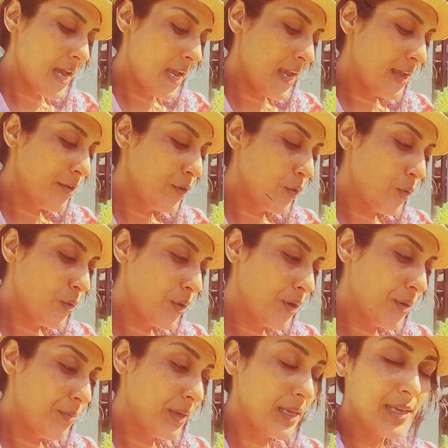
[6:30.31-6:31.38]
and
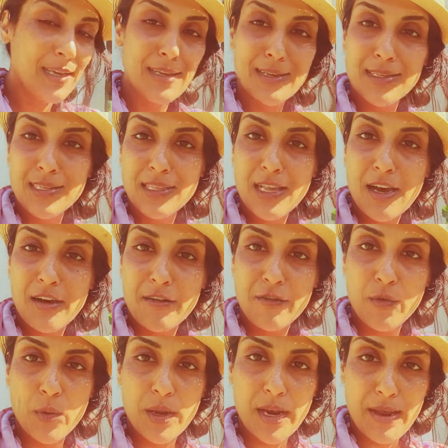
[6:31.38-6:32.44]
or my kids
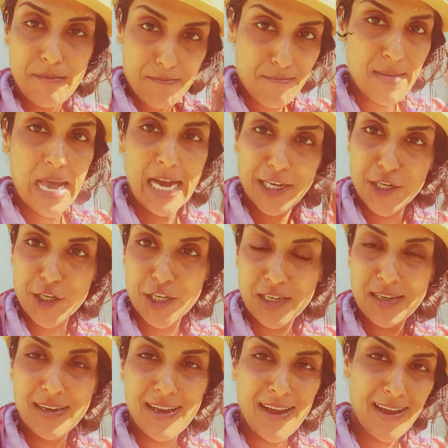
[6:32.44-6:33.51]
love when I mash
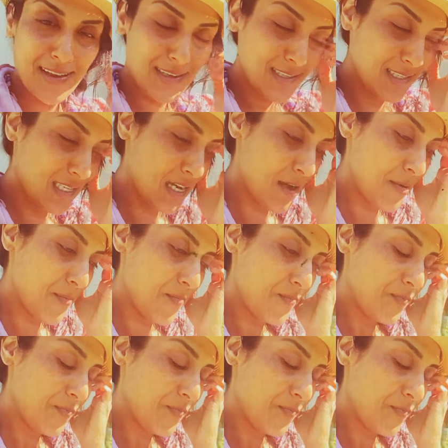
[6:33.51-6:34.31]
it and